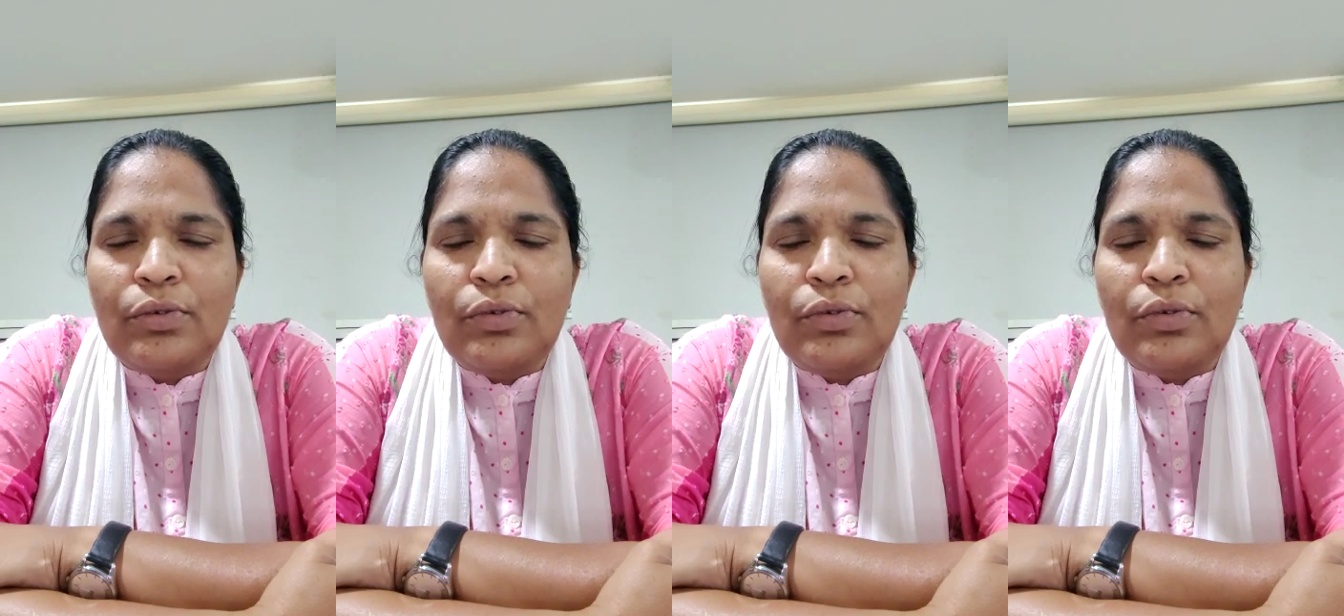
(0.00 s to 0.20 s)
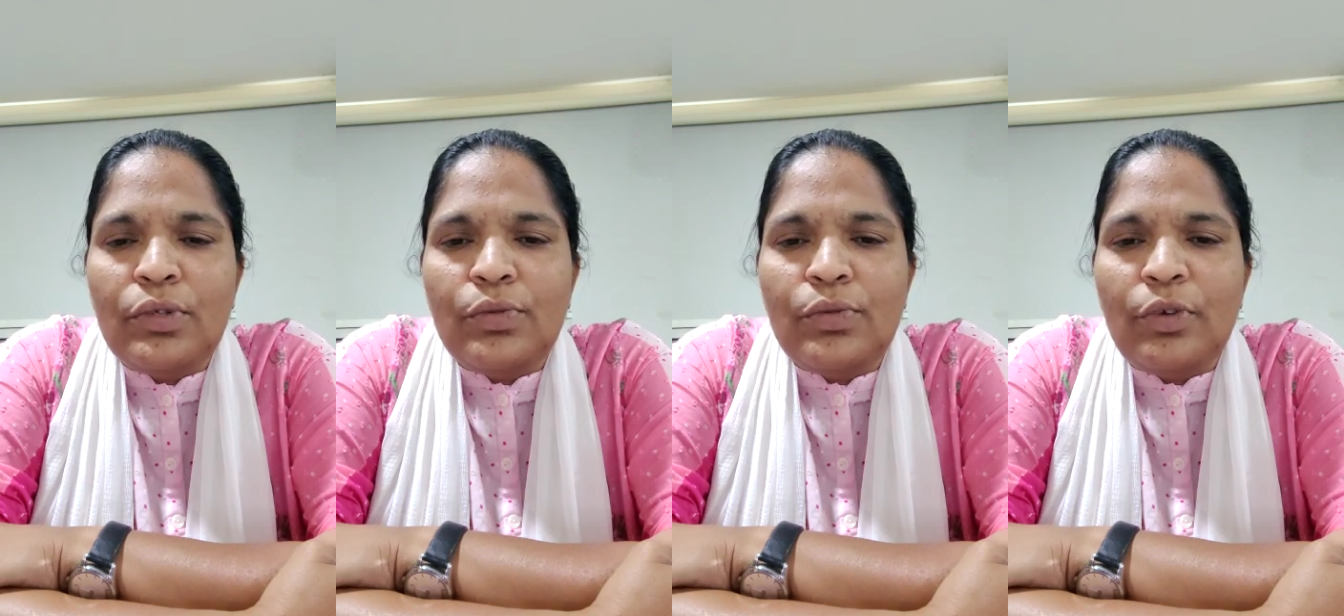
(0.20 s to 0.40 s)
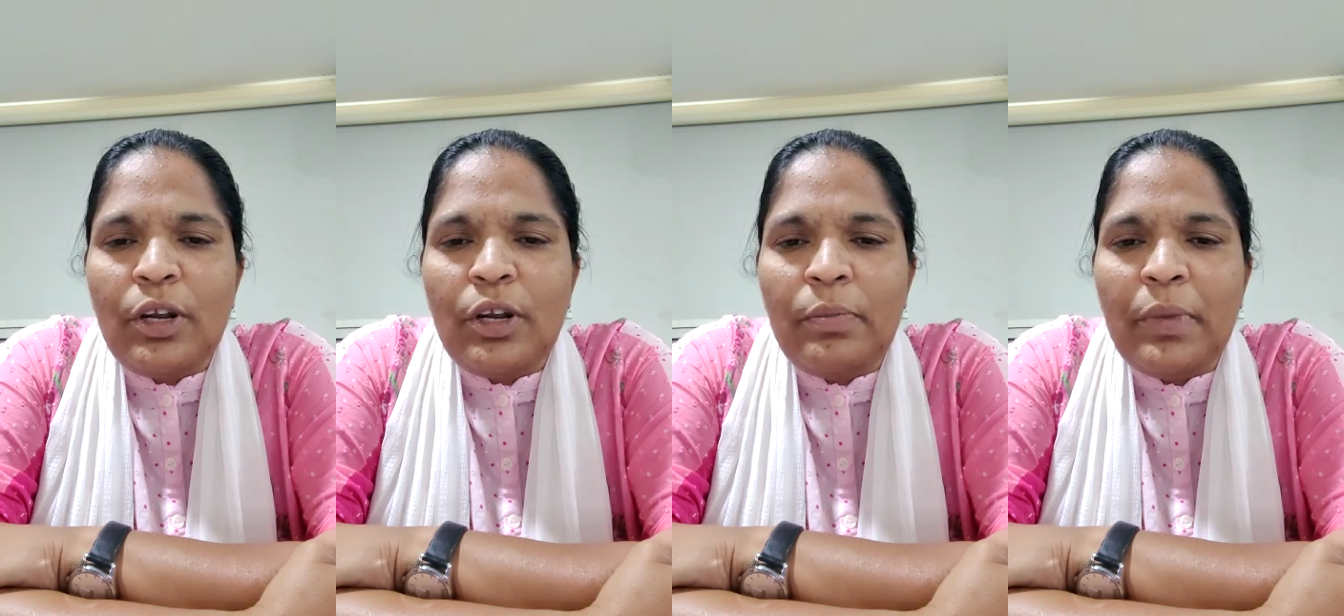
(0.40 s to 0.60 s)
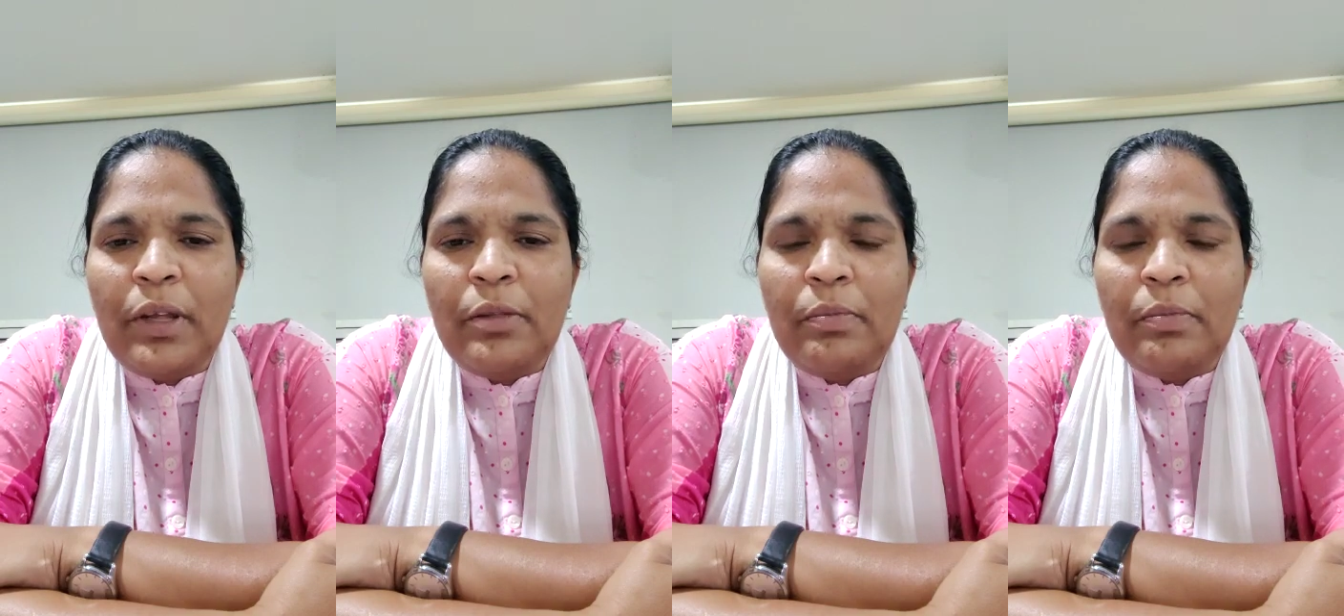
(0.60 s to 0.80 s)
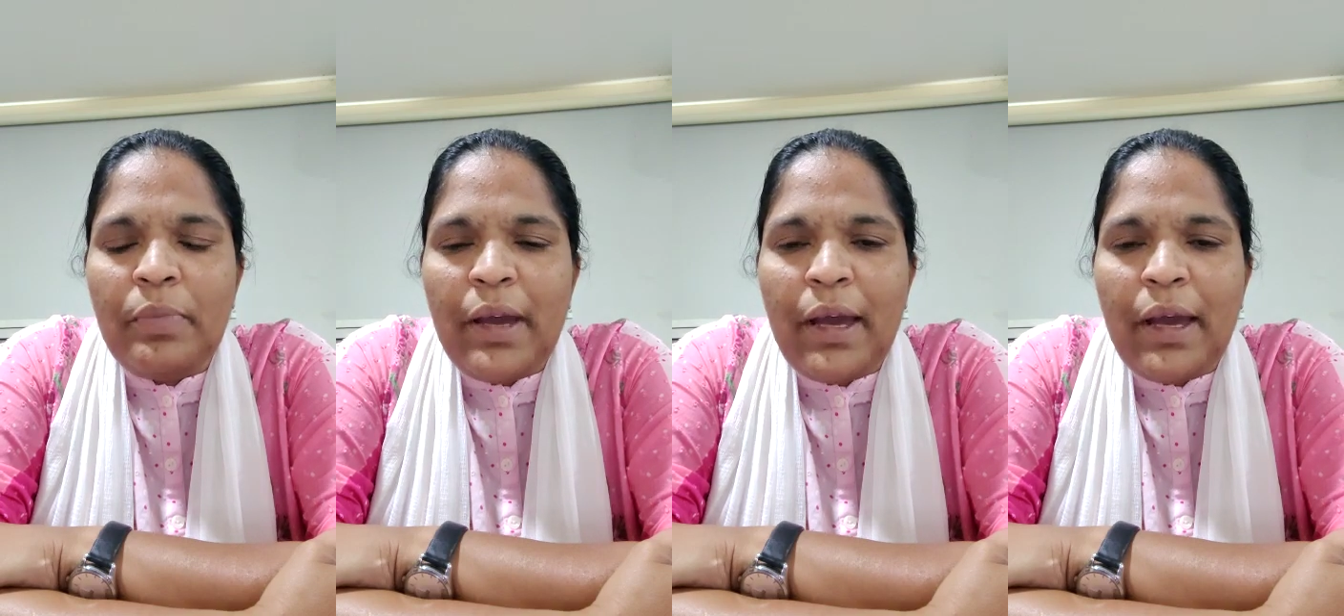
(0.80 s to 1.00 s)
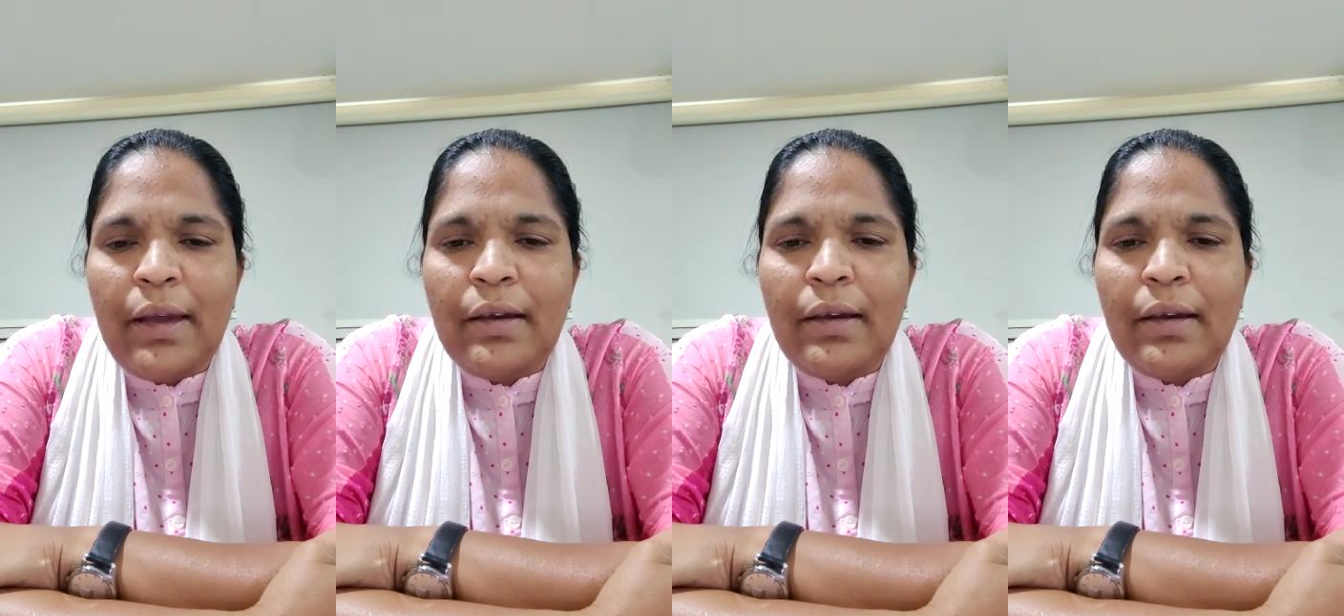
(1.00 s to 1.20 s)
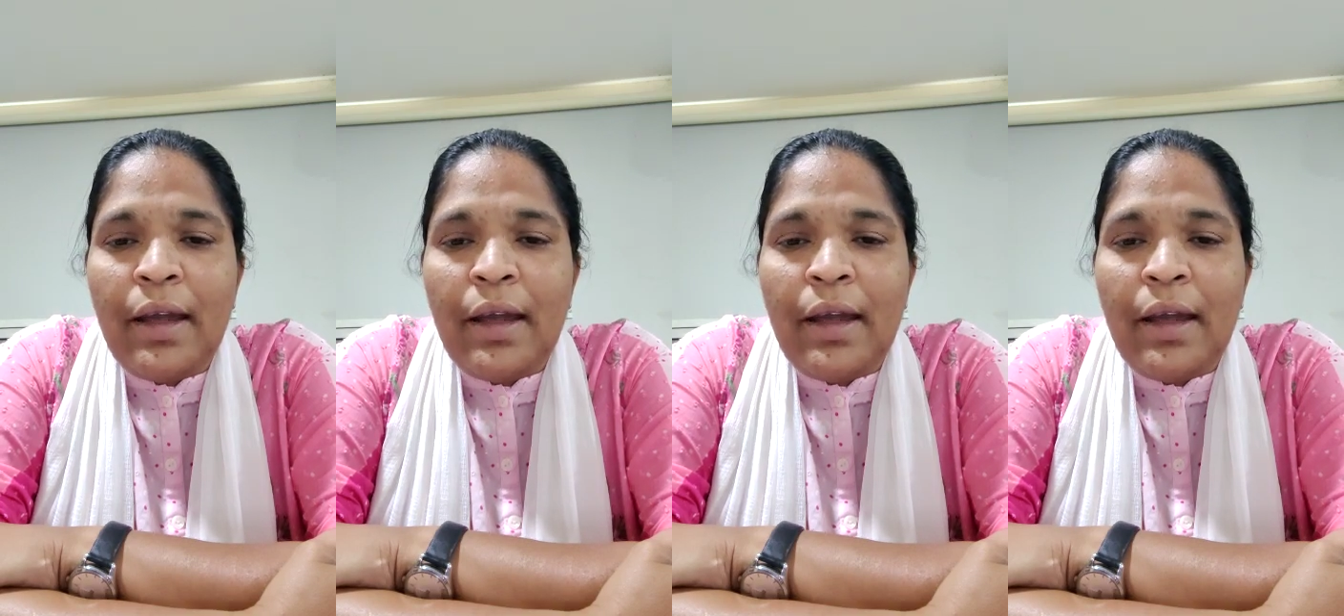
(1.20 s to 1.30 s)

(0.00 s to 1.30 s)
course 1 month back,